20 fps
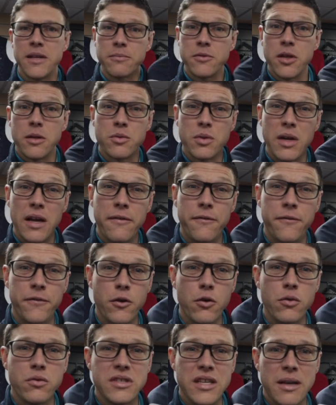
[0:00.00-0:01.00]
Sometimes we have
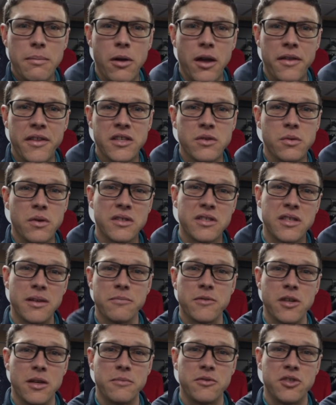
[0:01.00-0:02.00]
full zip like this one,
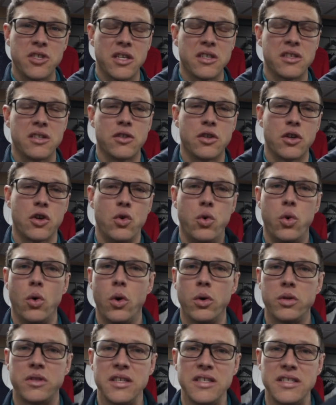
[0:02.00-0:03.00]
sometimes just the
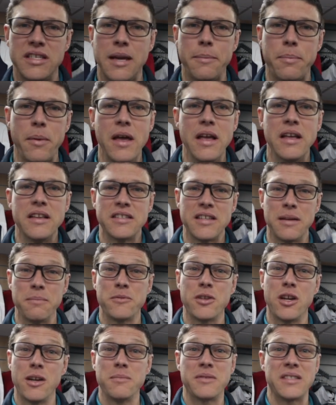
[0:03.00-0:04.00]
quarter zip,
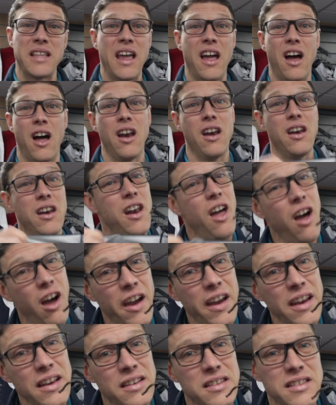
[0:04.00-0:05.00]
sometimes they are
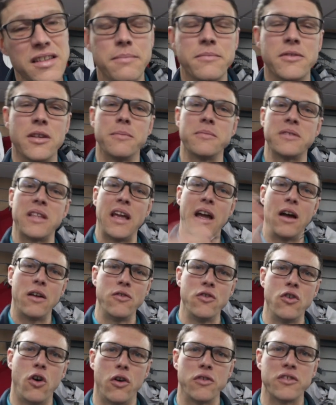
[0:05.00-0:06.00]
lined, sometimes they are
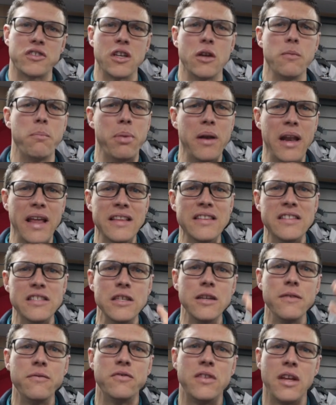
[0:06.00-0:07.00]
not, so
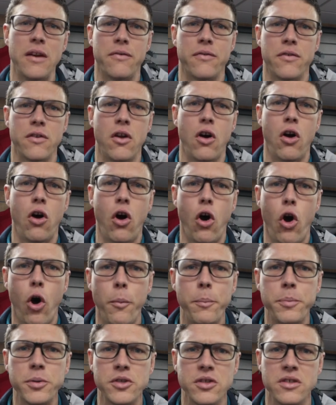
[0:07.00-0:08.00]
plenty of different
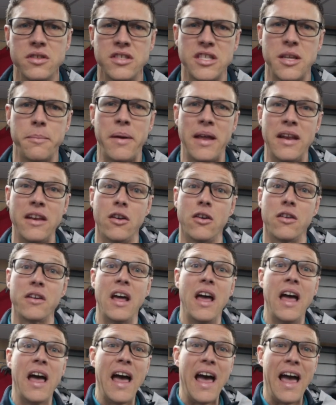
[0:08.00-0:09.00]
options depending
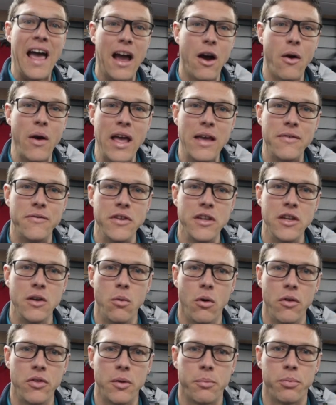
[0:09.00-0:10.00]
on how heavy
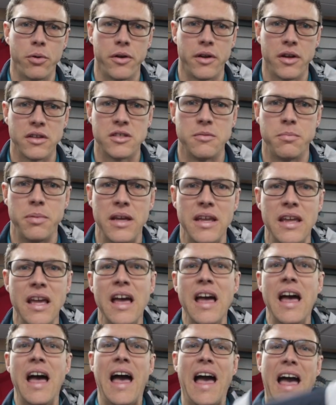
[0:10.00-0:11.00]
you want the product to be,
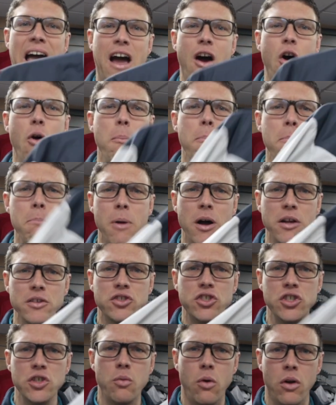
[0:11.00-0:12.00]
how
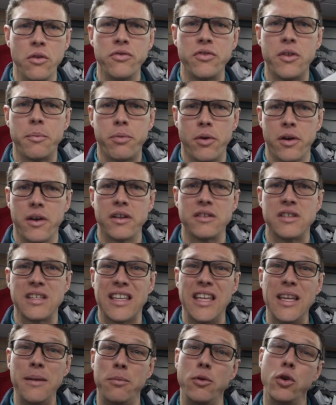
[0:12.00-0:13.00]
much you want the product to
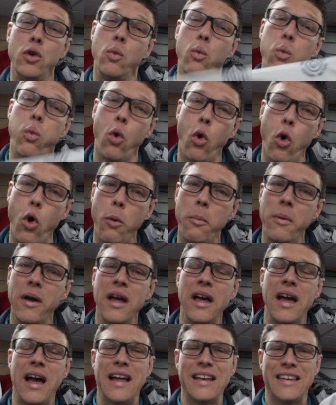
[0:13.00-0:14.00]
keep you warm
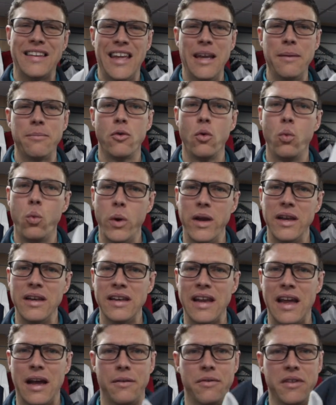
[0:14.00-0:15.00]
and keep the
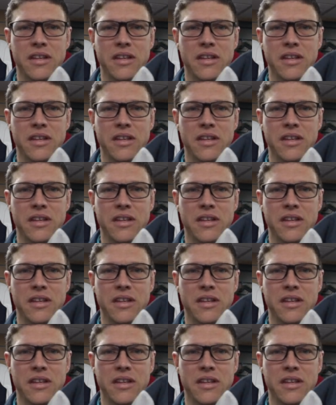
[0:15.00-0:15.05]
wind out.